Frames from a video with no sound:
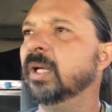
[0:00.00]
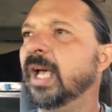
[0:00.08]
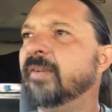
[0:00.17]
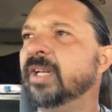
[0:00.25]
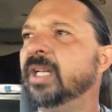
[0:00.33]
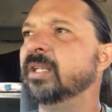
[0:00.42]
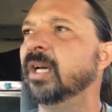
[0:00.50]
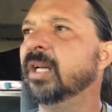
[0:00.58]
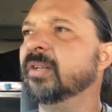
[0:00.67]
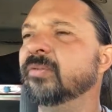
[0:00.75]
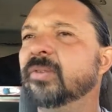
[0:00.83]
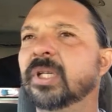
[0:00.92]
have any
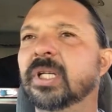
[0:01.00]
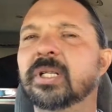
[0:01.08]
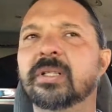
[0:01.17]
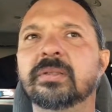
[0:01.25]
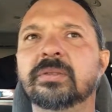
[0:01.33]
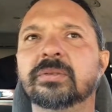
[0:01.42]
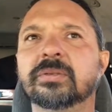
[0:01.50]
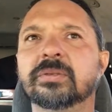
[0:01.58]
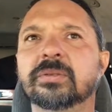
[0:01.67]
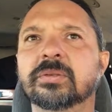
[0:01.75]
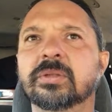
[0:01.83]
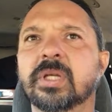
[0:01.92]
kind of
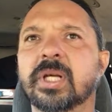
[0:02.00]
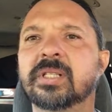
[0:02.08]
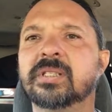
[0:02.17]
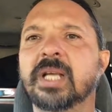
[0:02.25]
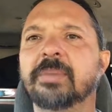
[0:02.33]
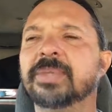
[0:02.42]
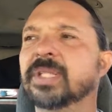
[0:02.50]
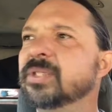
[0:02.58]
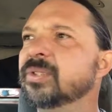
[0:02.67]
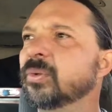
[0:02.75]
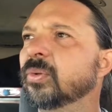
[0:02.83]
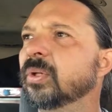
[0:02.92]

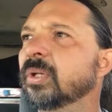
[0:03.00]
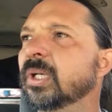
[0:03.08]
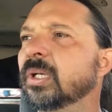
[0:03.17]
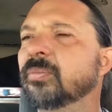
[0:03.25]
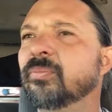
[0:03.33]
acceptance or